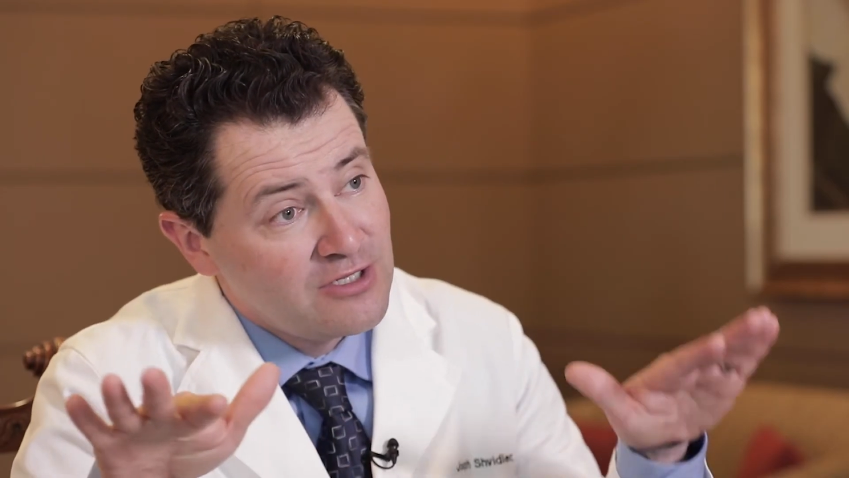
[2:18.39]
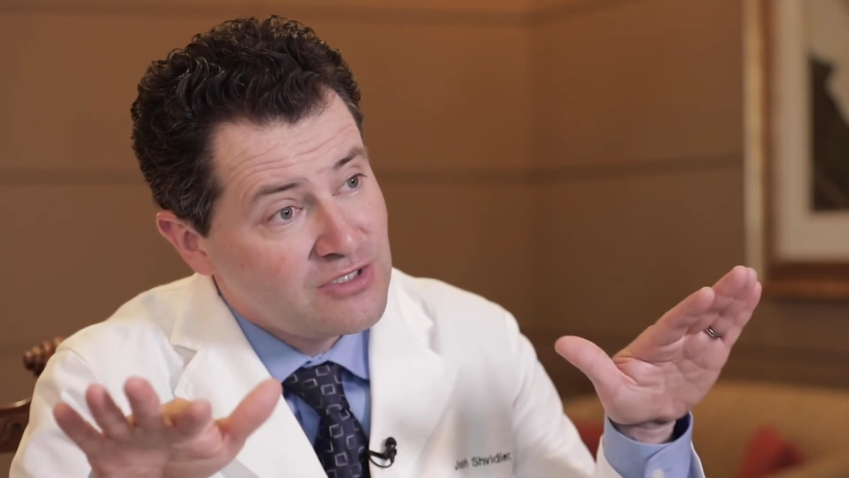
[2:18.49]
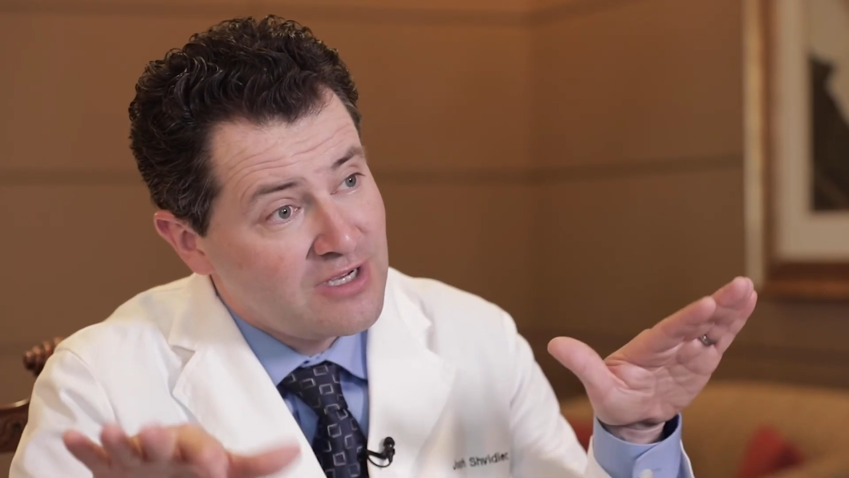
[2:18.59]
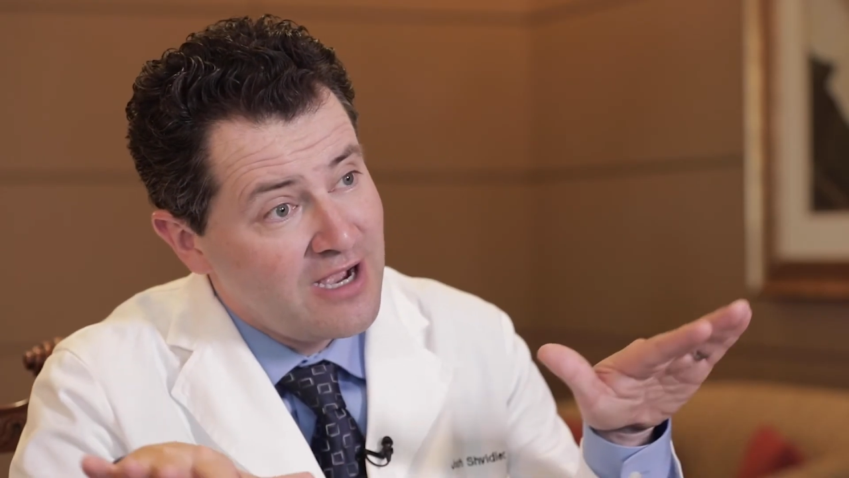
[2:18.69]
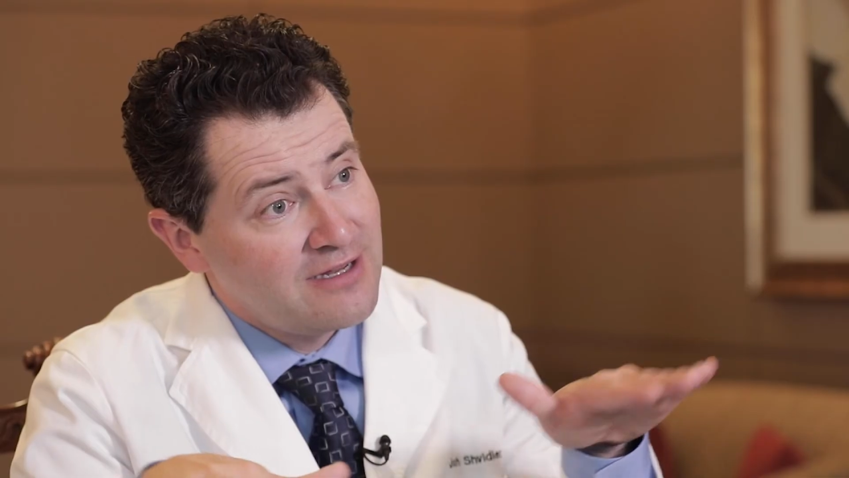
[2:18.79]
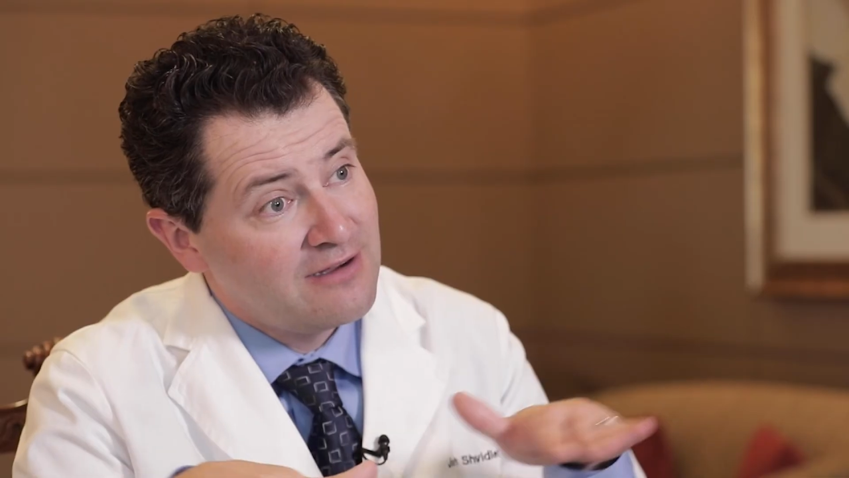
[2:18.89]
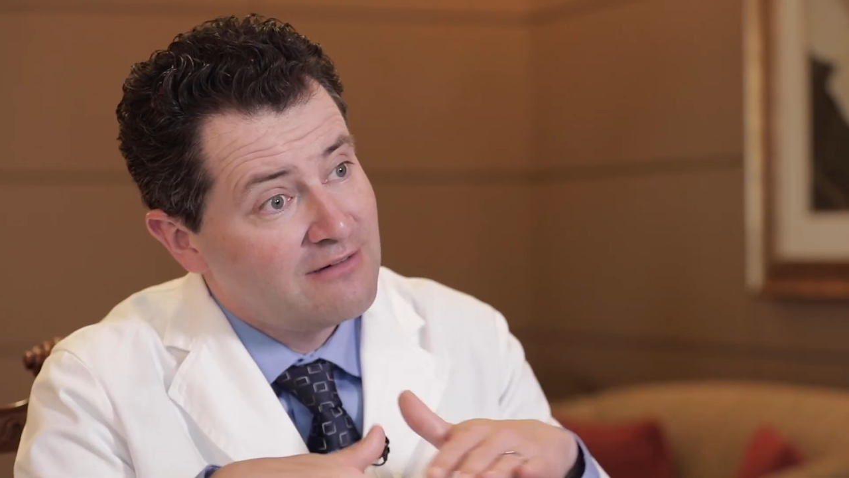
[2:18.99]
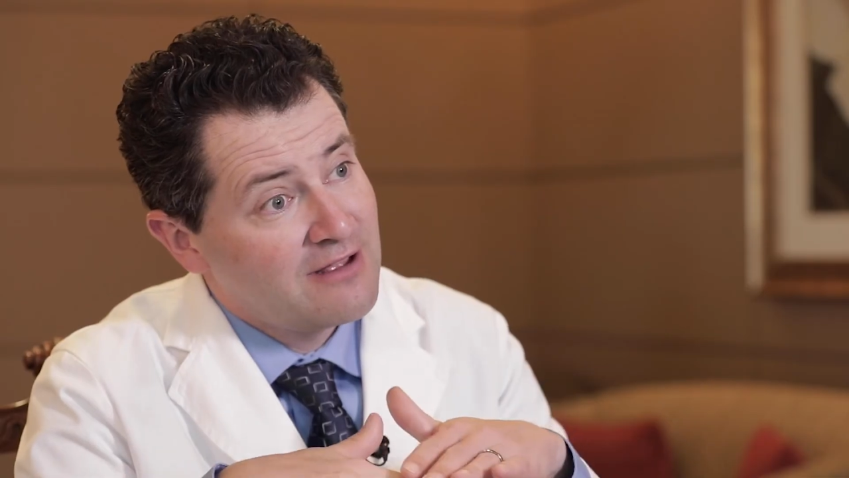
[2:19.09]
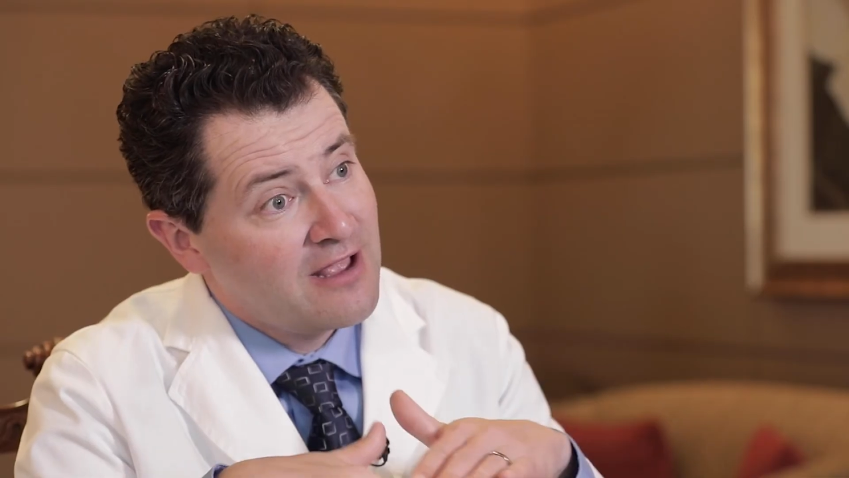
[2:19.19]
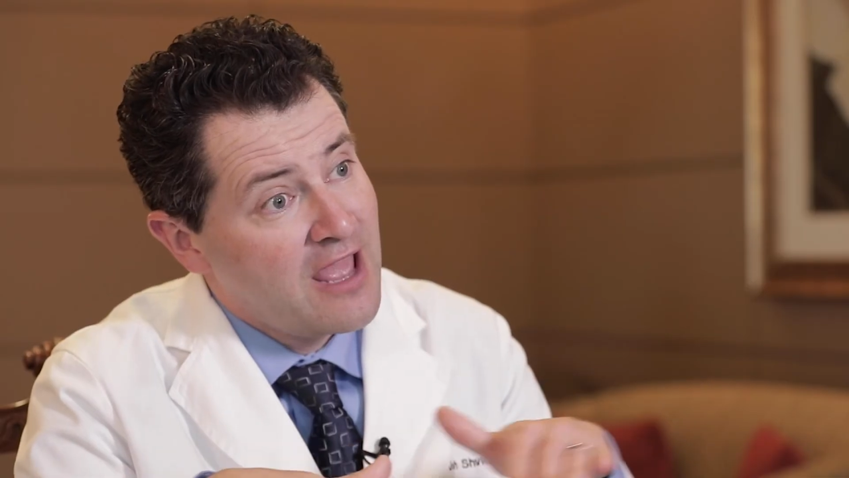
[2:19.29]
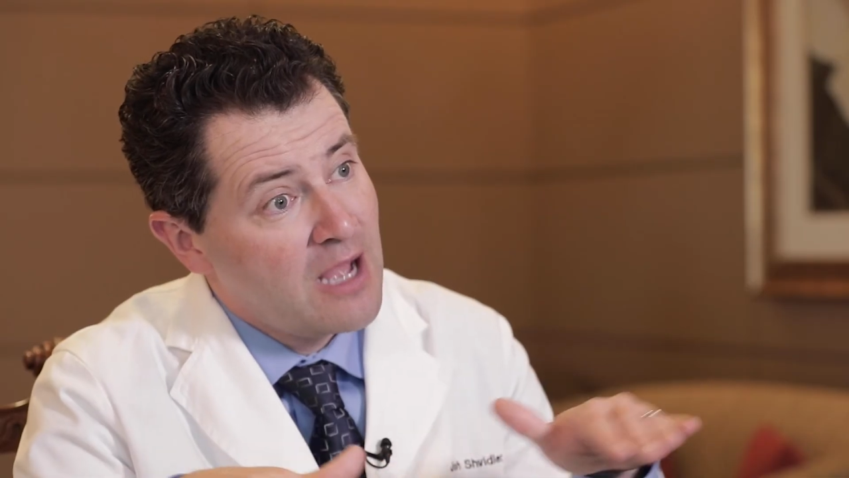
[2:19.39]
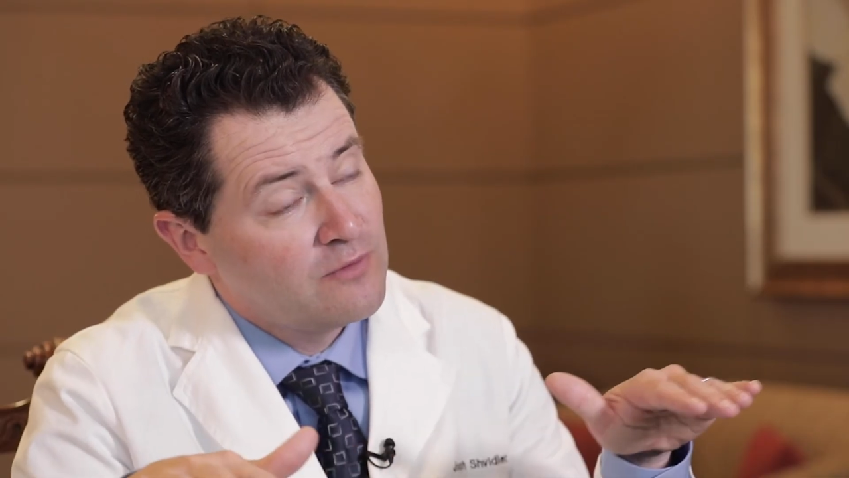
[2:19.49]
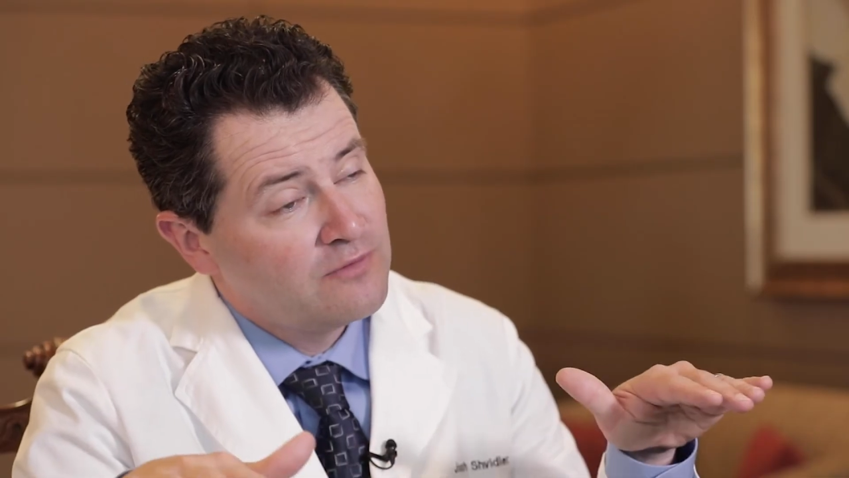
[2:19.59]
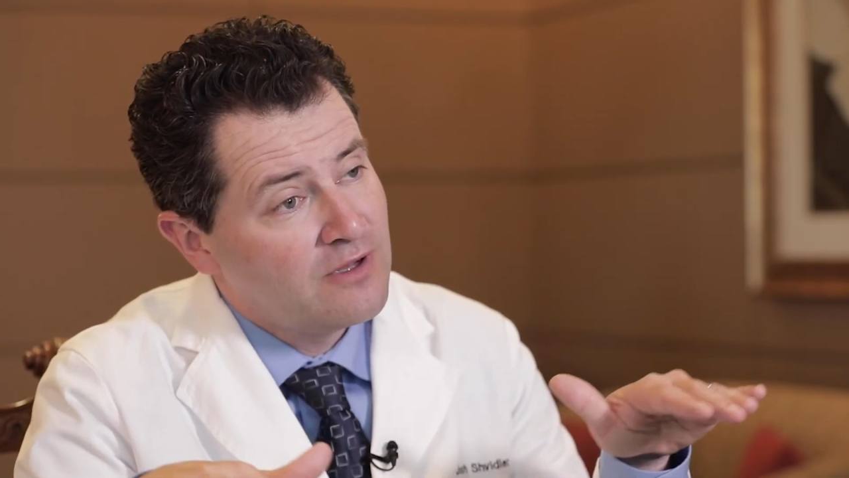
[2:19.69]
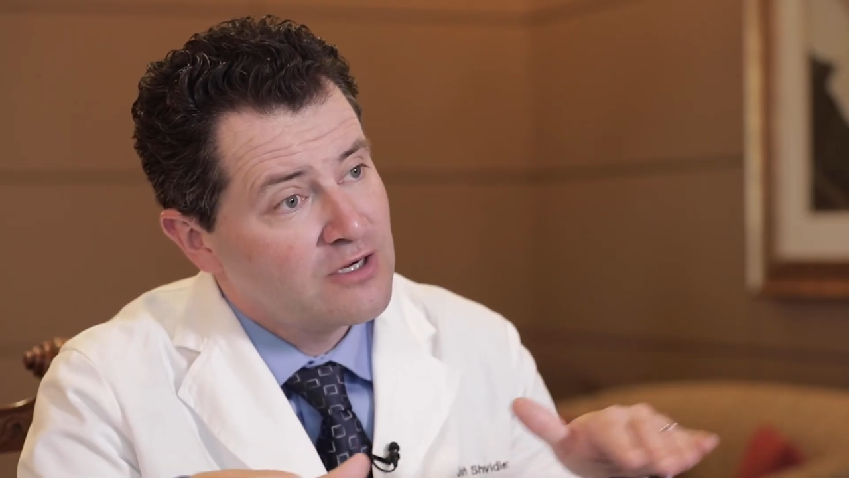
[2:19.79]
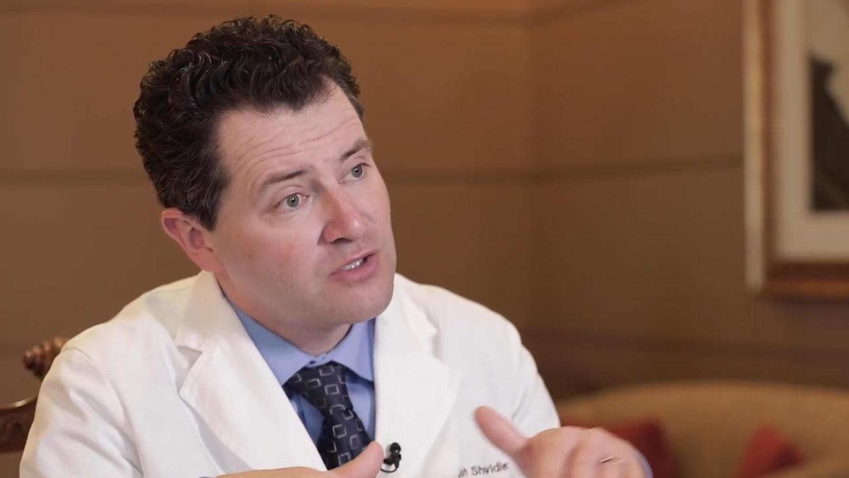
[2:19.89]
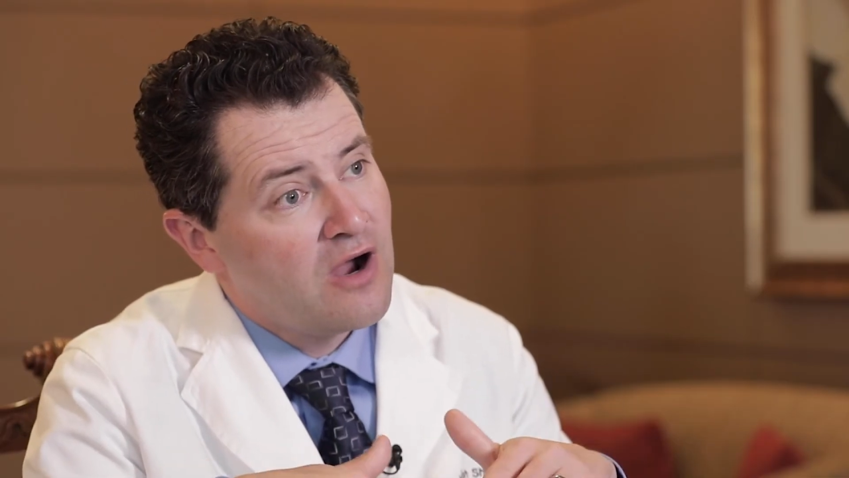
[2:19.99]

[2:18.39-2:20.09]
to kind of camouflage